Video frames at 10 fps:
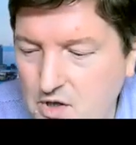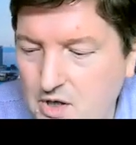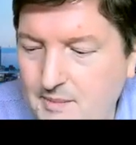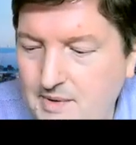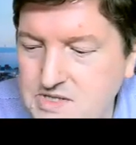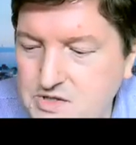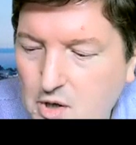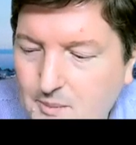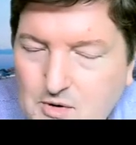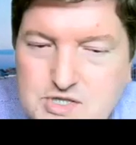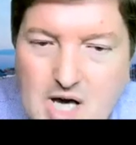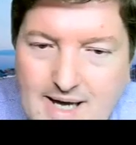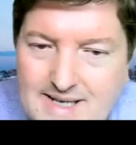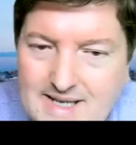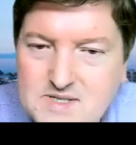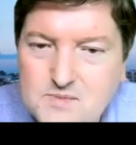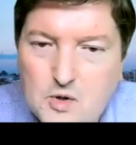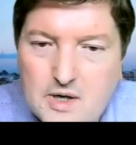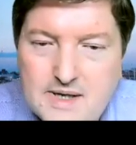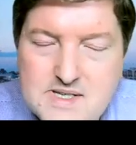going to be your tidiest
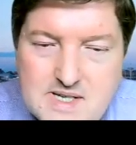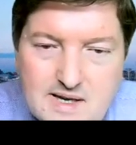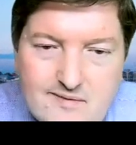work, is it?